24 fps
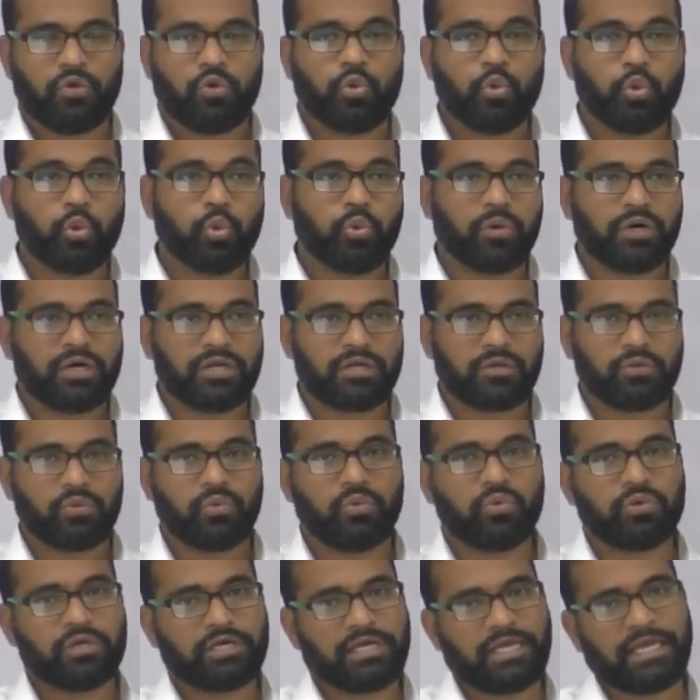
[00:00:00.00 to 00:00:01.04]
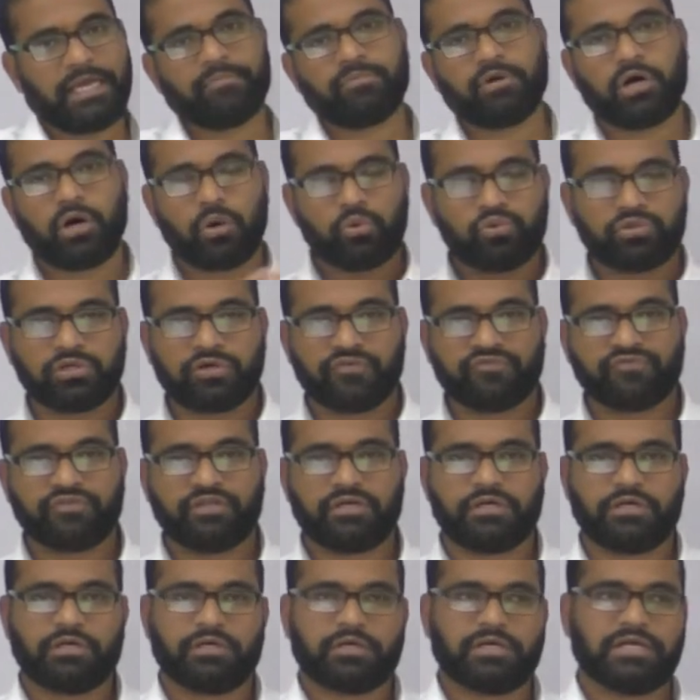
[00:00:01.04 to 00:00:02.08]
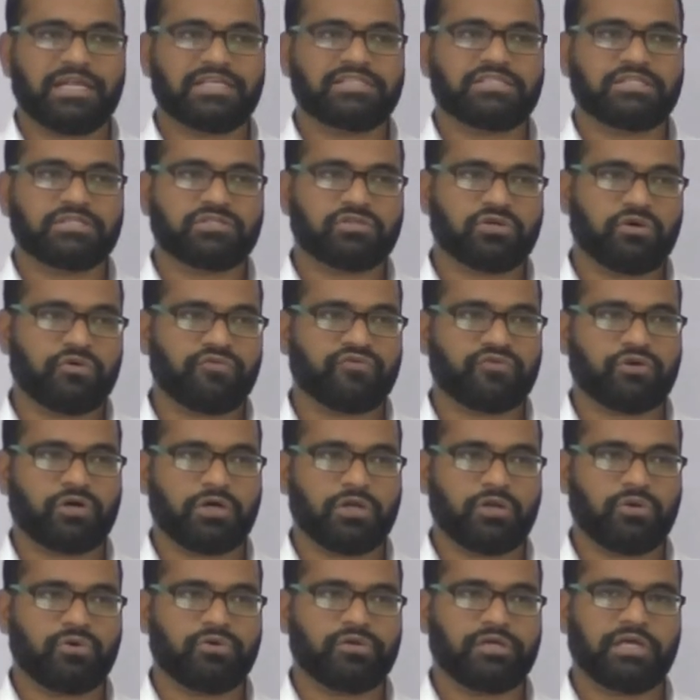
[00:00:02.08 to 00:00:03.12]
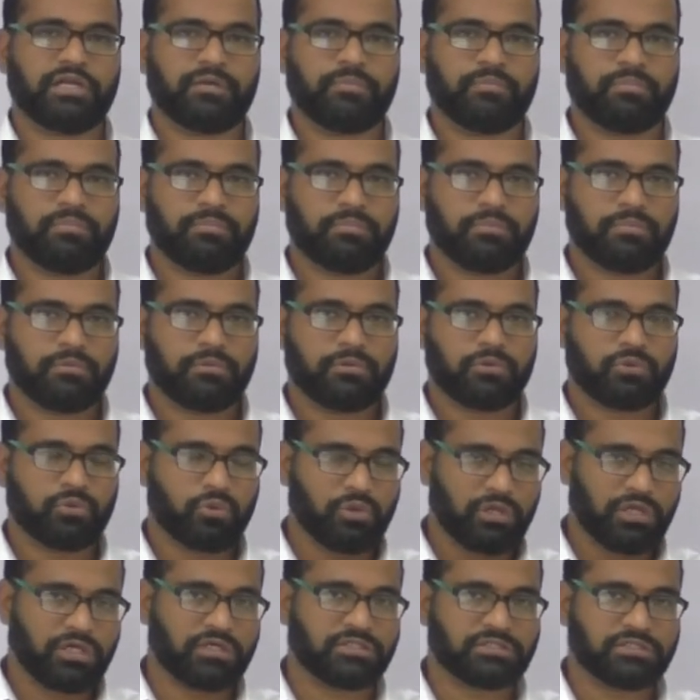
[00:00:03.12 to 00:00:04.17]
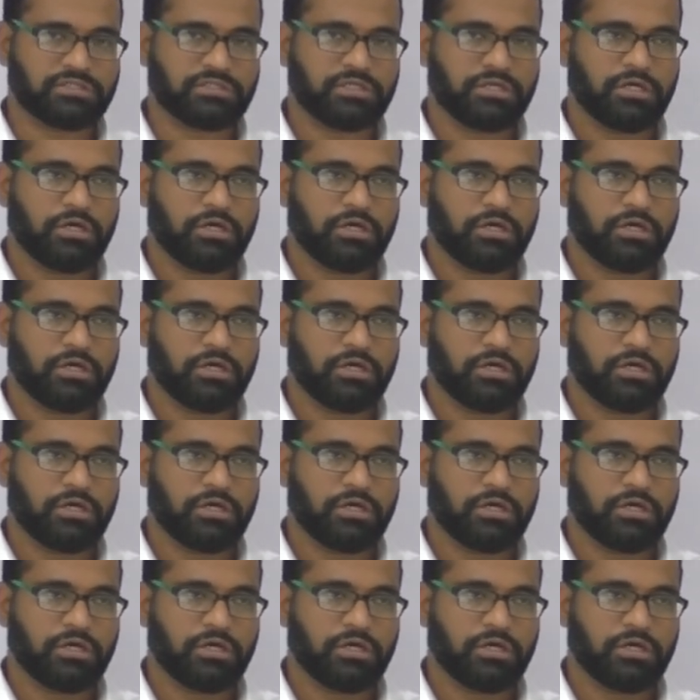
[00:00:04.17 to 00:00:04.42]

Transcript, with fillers: who were who came out of the clutches of colonial rulers